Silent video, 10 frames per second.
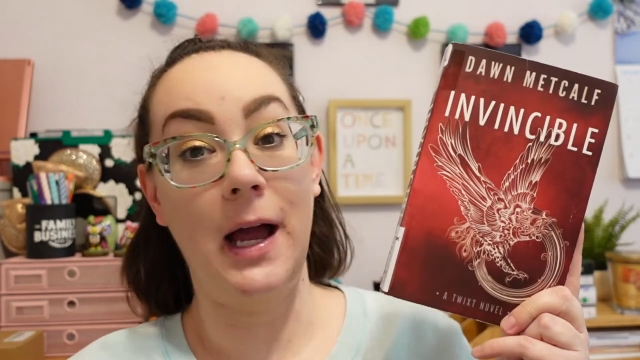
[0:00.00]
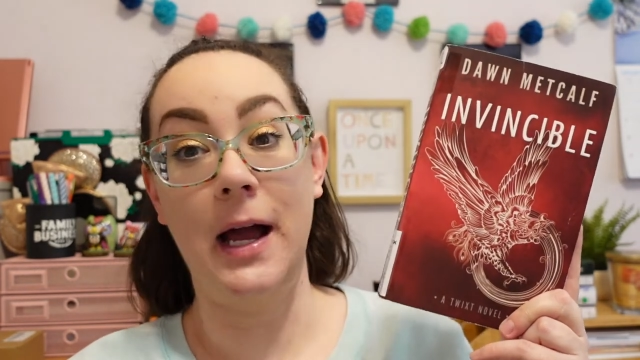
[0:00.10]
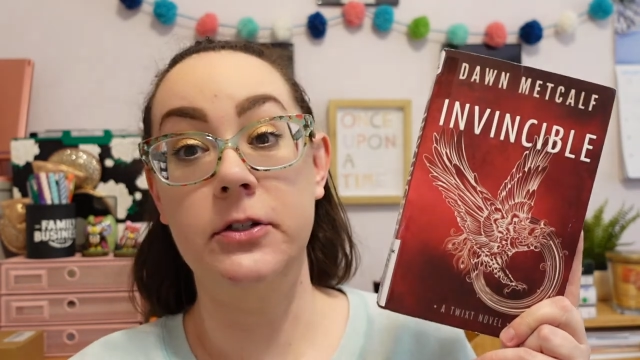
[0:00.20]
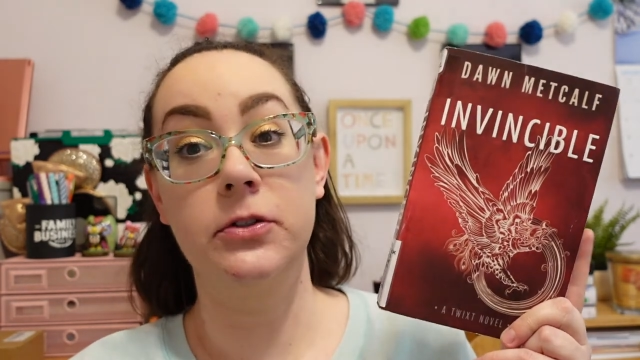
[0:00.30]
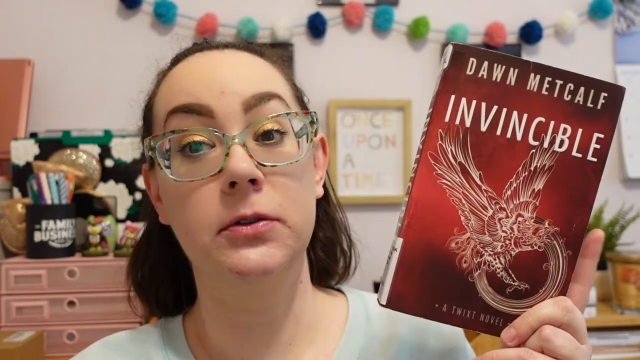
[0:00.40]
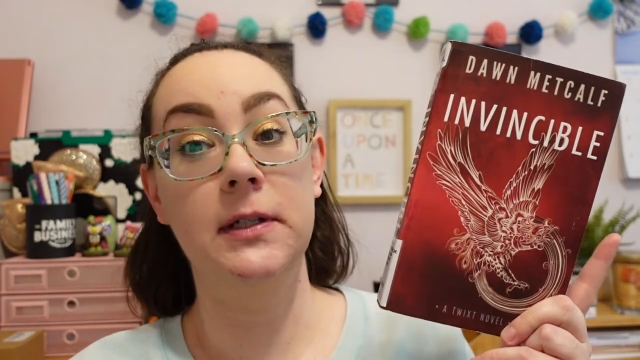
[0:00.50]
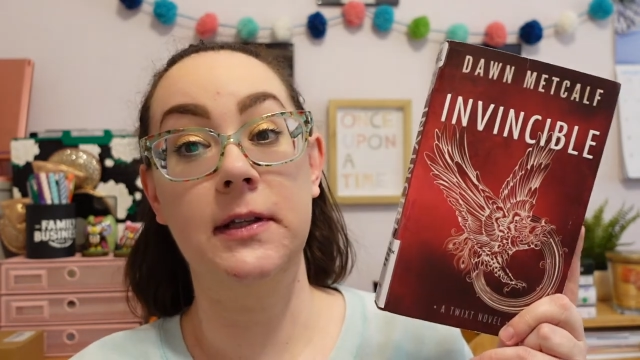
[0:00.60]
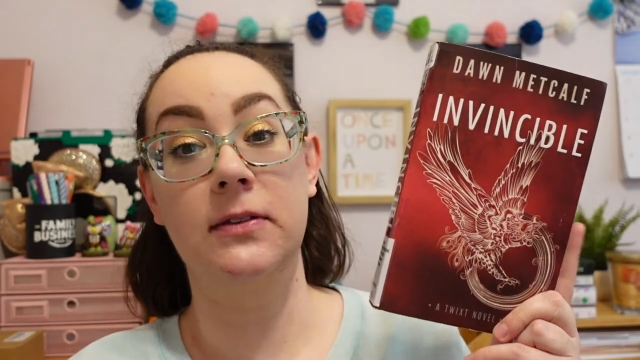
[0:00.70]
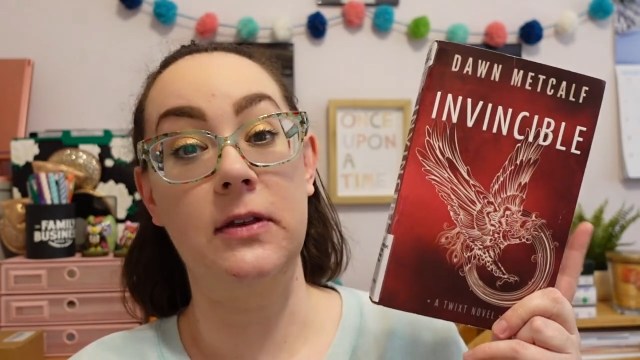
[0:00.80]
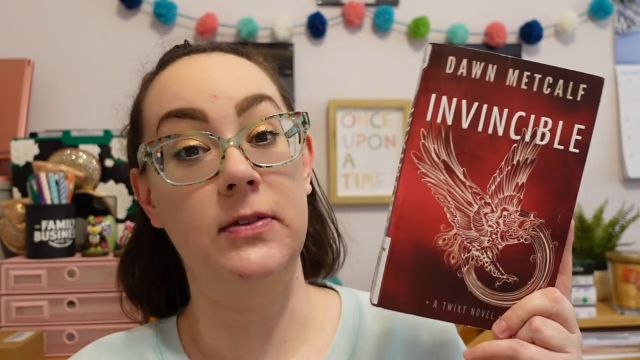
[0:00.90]
I truly
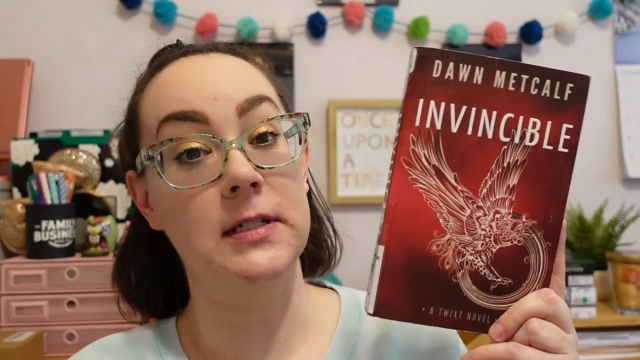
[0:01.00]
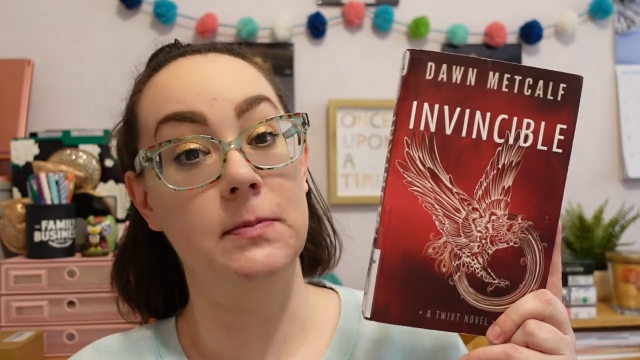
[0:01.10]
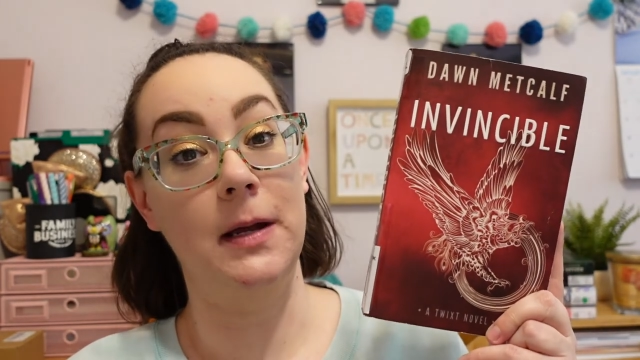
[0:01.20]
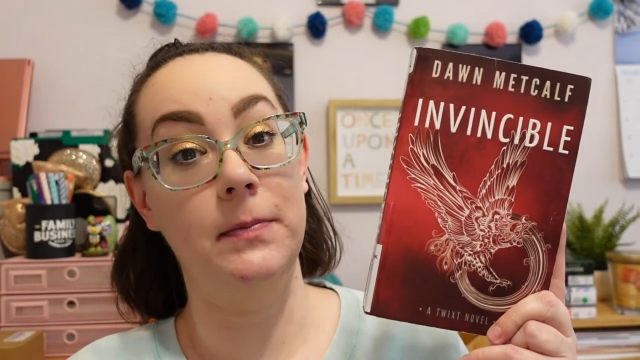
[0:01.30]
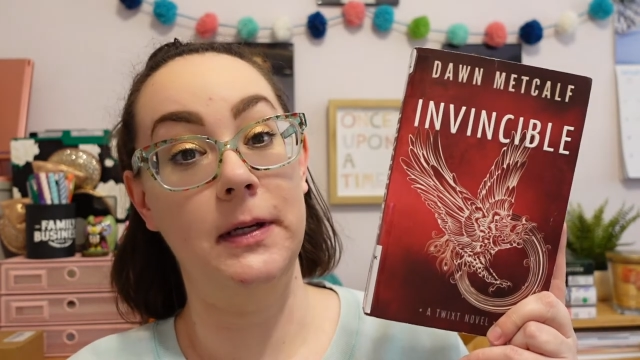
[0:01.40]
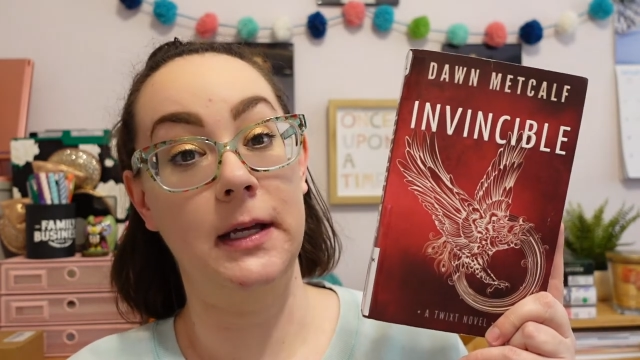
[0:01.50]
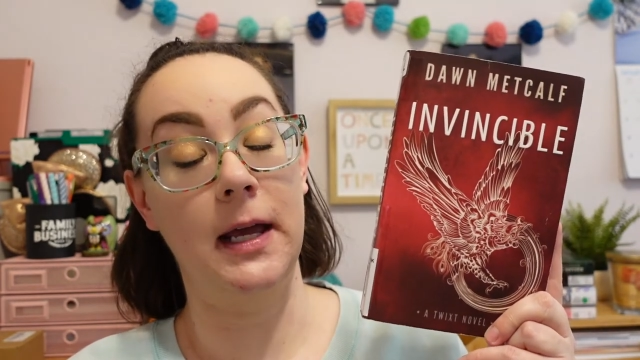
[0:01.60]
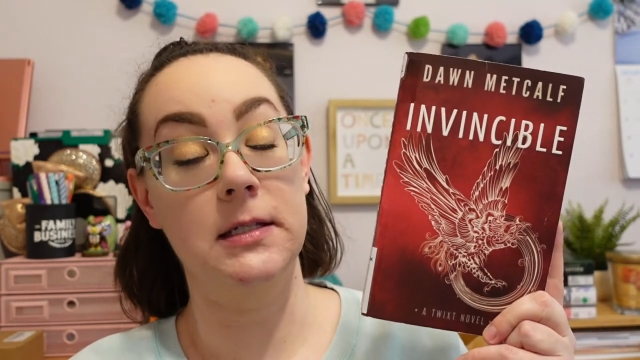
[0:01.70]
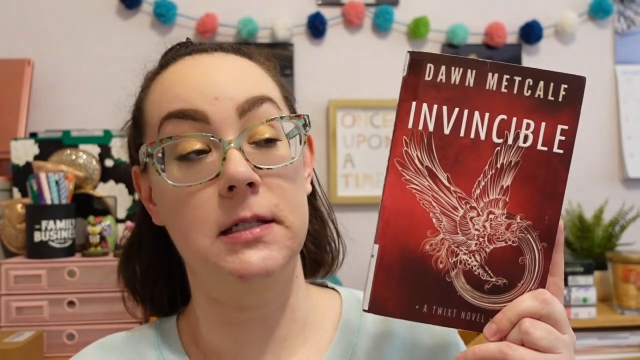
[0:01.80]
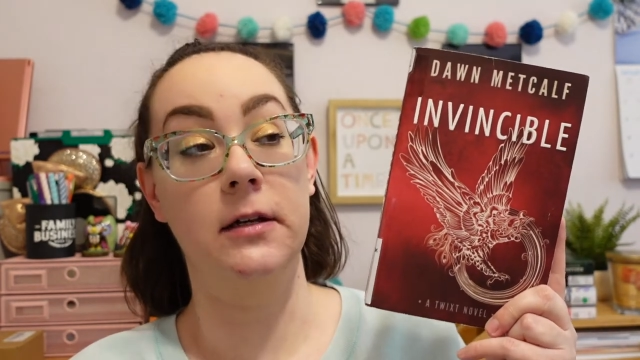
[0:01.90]
think that this might be a
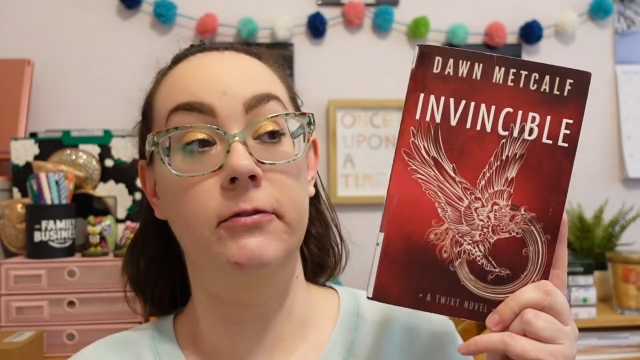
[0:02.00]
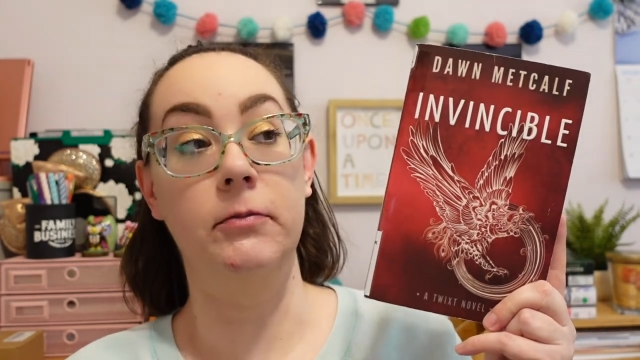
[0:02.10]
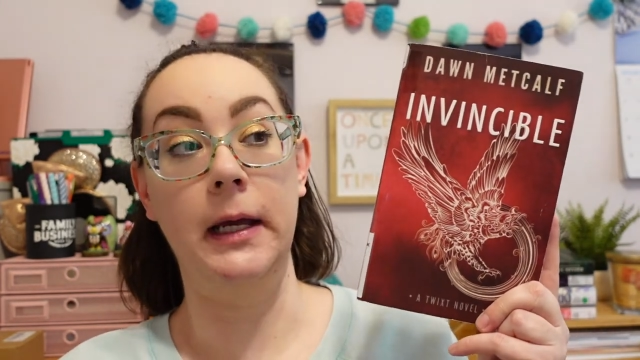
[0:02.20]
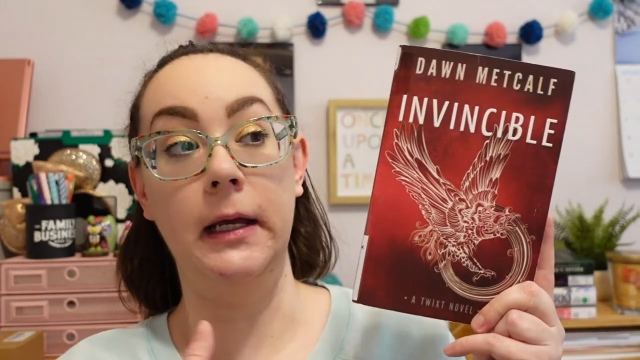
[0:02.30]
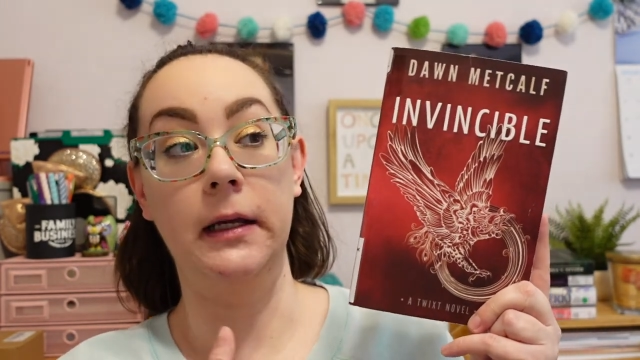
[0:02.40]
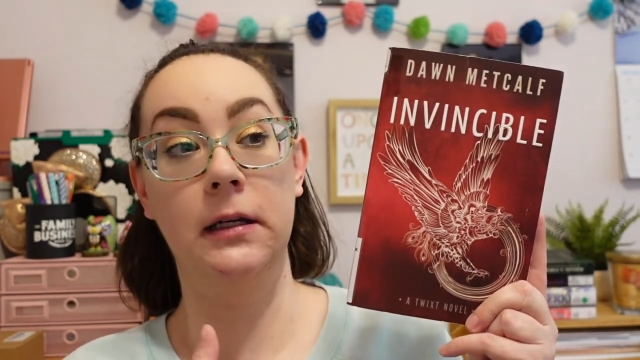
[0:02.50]
case of me